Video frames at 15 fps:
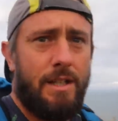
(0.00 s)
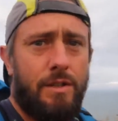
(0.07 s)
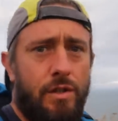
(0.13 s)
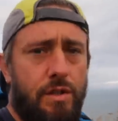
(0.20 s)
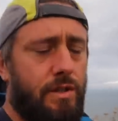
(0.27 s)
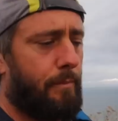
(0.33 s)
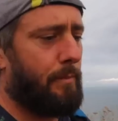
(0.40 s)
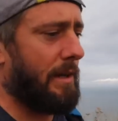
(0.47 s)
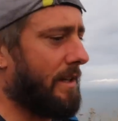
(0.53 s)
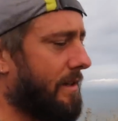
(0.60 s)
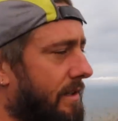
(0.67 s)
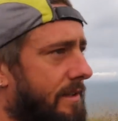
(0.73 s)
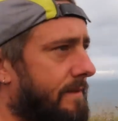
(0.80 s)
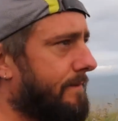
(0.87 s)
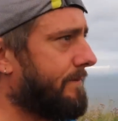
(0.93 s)
Just a
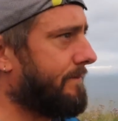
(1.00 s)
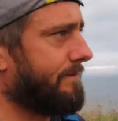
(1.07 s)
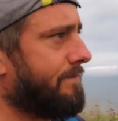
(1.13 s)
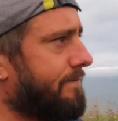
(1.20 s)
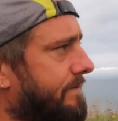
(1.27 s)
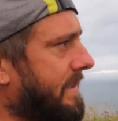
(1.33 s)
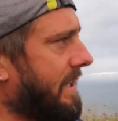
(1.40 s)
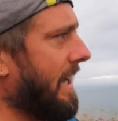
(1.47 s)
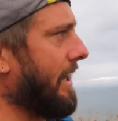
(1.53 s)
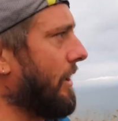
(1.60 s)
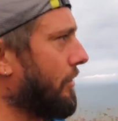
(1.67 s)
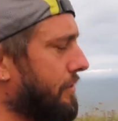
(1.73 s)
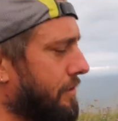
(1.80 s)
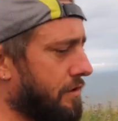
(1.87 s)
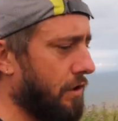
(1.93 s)
big
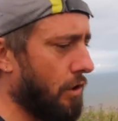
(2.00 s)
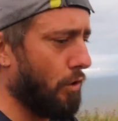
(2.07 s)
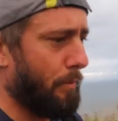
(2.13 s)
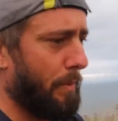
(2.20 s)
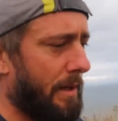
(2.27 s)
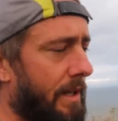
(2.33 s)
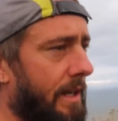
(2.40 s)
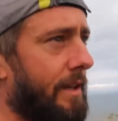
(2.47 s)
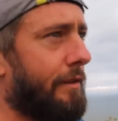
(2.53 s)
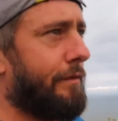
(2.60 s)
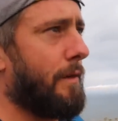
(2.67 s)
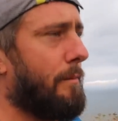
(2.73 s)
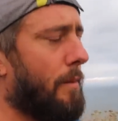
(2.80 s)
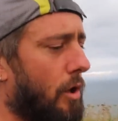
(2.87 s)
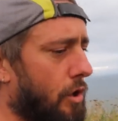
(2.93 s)
chaos soup in it
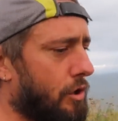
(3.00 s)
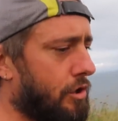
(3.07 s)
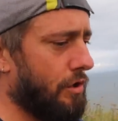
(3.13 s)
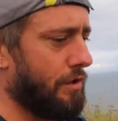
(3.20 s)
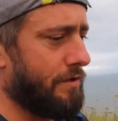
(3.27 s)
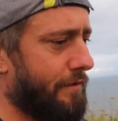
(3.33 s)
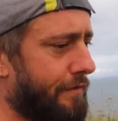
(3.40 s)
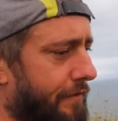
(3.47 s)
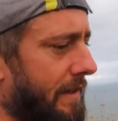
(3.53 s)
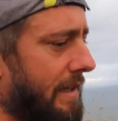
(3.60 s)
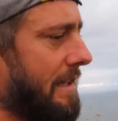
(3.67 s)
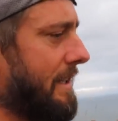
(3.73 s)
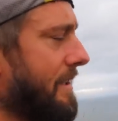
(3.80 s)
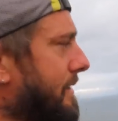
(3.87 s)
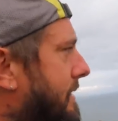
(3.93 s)
of emotions and
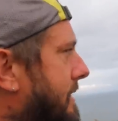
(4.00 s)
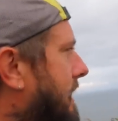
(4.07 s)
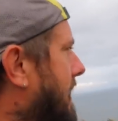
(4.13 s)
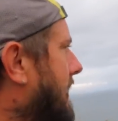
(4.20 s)
feelings.